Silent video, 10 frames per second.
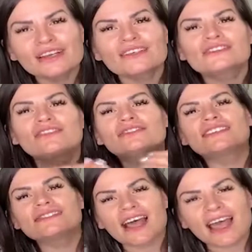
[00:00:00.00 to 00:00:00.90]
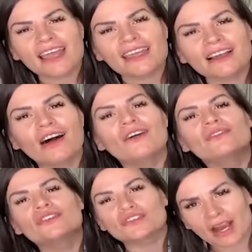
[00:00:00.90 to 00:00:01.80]
So today
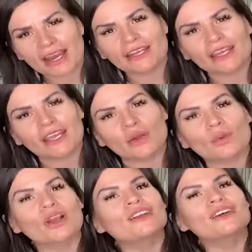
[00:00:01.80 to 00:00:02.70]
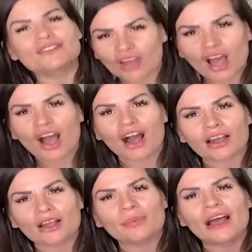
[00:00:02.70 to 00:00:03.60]
on the training, we're going to
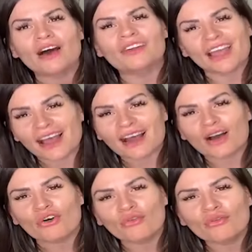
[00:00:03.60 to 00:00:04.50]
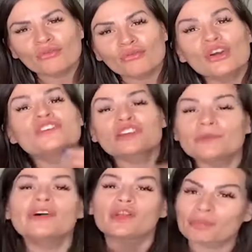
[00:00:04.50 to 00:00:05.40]
talk about how to
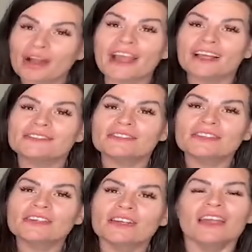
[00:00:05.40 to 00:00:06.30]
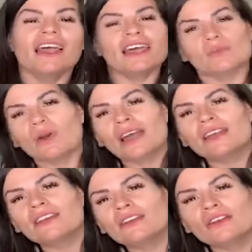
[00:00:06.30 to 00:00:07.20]
build a brand. And
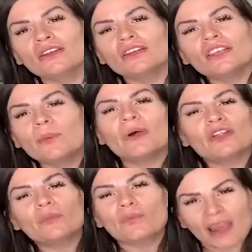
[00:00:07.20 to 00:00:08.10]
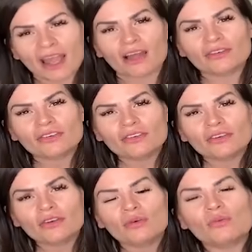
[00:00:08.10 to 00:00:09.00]
when you build a brand,
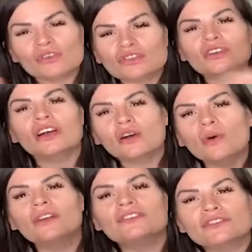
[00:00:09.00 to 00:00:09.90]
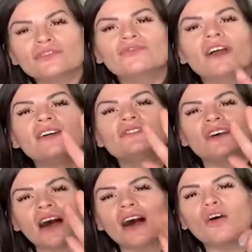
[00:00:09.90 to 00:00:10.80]
what you're going to want to do, friends,
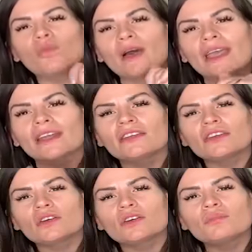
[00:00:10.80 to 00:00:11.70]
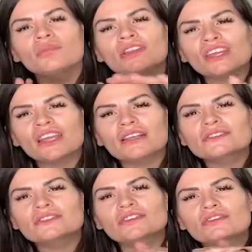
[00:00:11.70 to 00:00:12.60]
I'll wait.
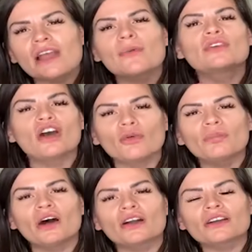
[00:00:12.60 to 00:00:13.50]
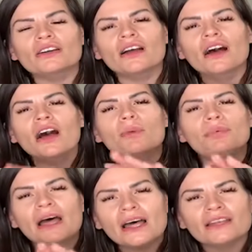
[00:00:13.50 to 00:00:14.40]
Please grab a notebook, a
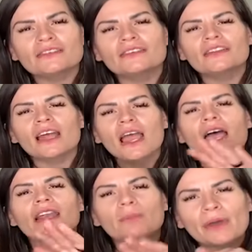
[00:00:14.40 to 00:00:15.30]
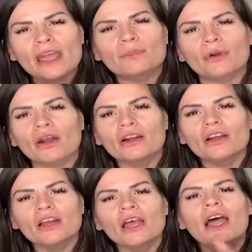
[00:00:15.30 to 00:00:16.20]
pen, and a paper.
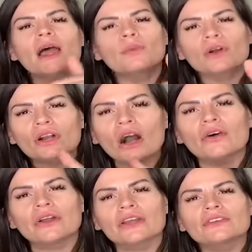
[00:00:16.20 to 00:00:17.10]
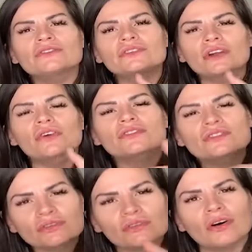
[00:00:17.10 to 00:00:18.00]
And we're going to go to
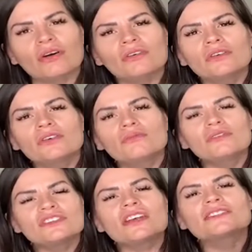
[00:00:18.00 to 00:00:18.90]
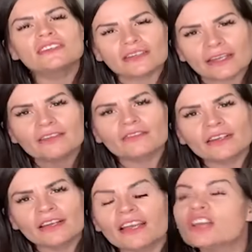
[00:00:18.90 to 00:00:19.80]
school with Jessie Lee.
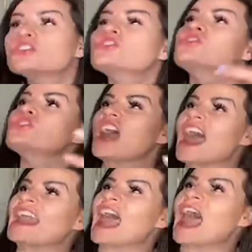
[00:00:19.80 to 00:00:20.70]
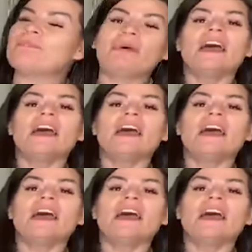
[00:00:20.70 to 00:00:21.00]
Shut up!